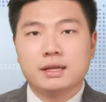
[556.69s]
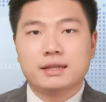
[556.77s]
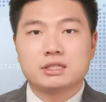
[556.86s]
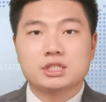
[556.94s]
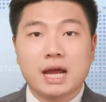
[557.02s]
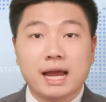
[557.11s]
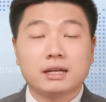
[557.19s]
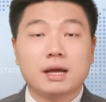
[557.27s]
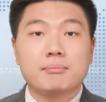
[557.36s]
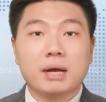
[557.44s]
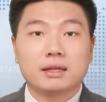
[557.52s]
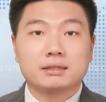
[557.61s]
that China
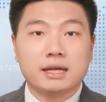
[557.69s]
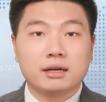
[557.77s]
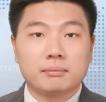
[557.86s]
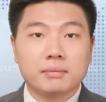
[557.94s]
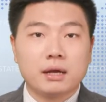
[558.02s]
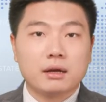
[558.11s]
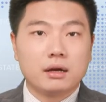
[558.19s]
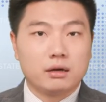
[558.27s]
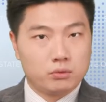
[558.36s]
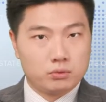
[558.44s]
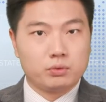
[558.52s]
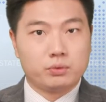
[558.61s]
Molybdenum,
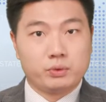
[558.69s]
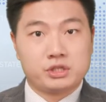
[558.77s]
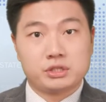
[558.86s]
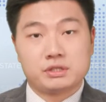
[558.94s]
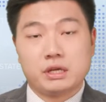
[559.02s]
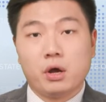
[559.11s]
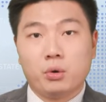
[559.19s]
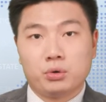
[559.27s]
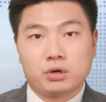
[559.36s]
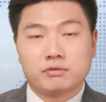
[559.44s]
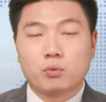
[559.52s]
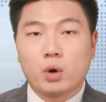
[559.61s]
which is the
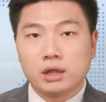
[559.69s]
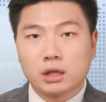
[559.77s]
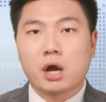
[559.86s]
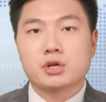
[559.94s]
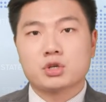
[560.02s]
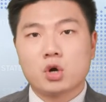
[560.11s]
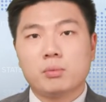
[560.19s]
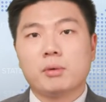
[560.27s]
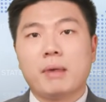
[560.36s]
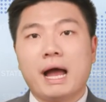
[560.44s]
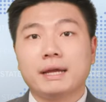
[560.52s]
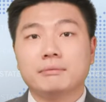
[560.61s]
owner of one large
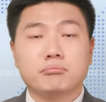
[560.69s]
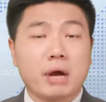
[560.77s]
cobalt mine,